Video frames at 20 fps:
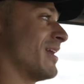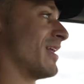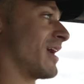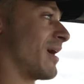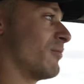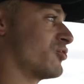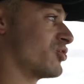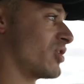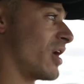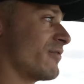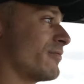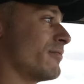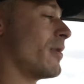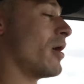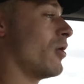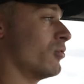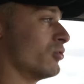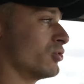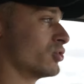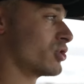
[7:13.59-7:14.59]
Like, I'm driving my
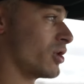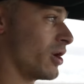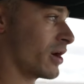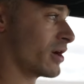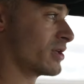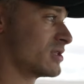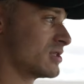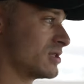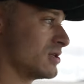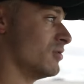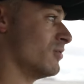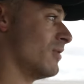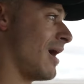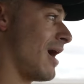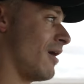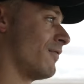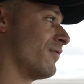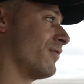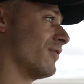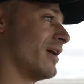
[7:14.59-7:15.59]
own truck to
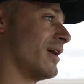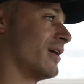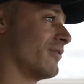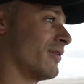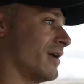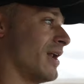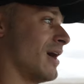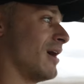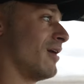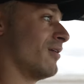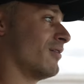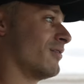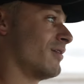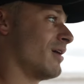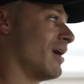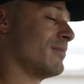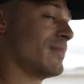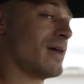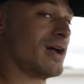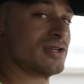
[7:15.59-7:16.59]
Alphaland right now.
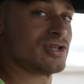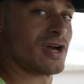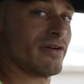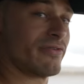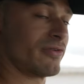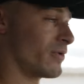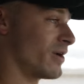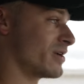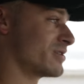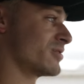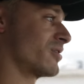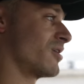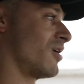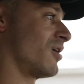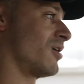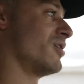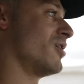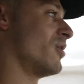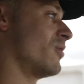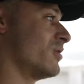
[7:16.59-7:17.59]
I'm not driving a rental
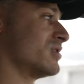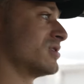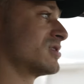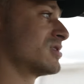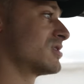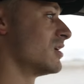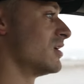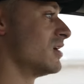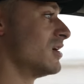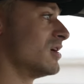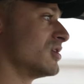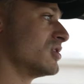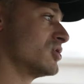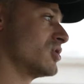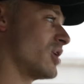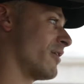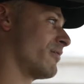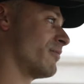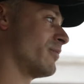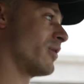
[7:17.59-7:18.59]
car. No one's
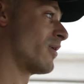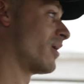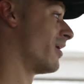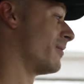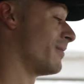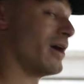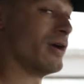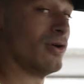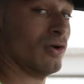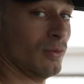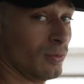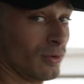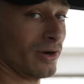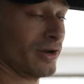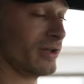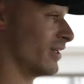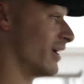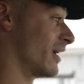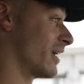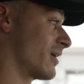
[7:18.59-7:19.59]
driving me around. I'm not
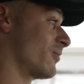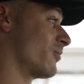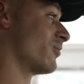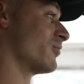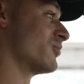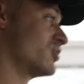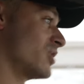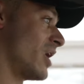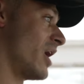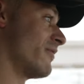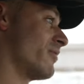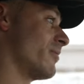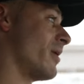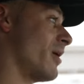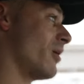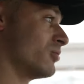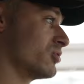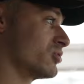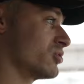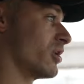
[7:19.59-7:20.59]
Ubering. Like, driving my
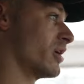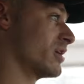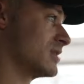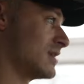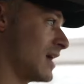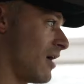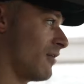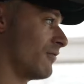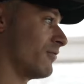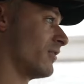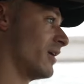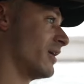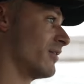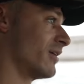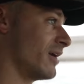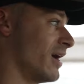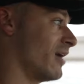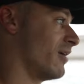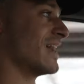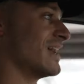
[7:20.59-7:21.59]
own truck to Alphaland
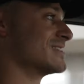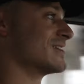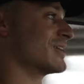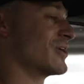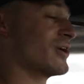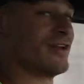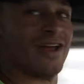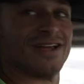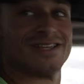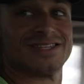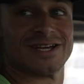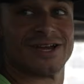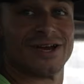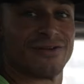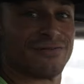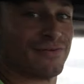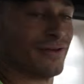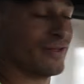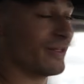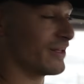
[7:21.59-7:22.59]
right now. It's a good
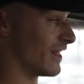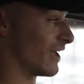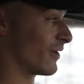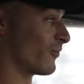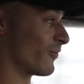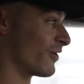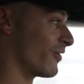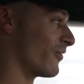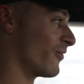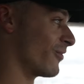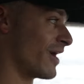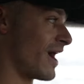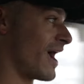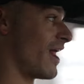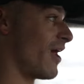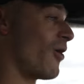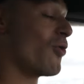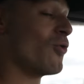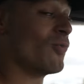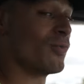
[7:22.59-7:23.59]
feeling. Like, we're at
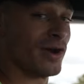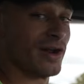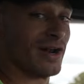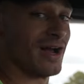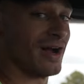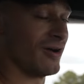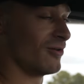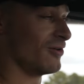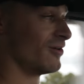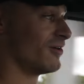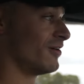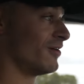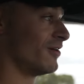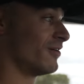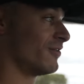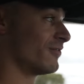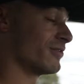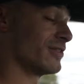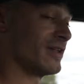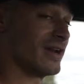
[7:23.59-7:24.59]
home right now
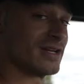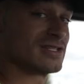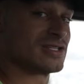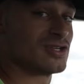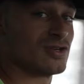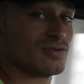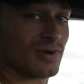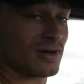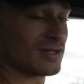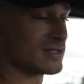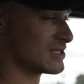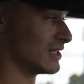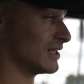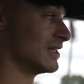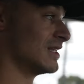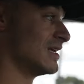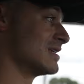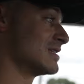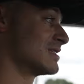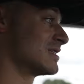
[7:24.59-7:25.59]
for the next 2 months at
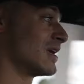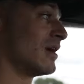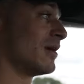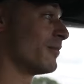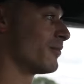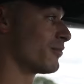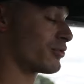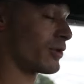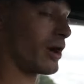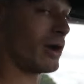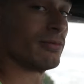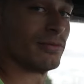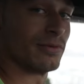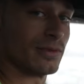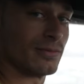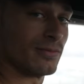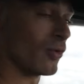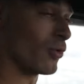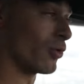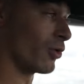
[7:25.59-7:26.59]
least, probably
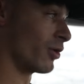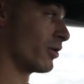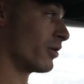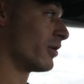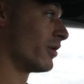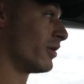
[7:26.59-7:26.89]
more.